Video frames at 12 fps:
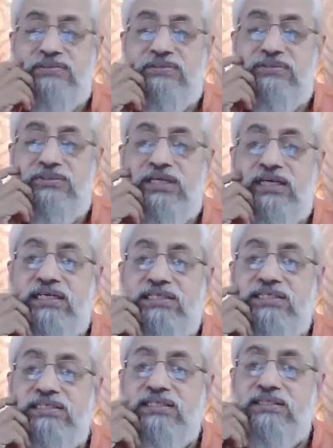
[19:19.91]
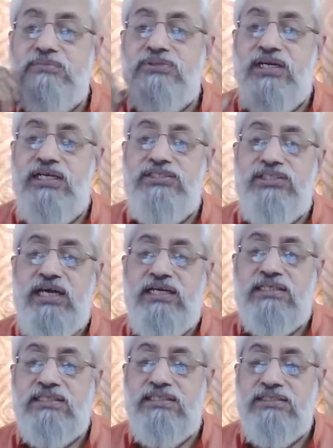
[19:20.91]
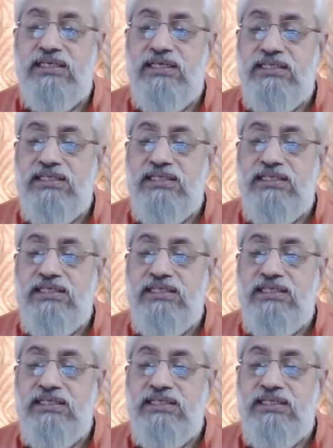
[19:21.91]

You think Rishis are some strange characters.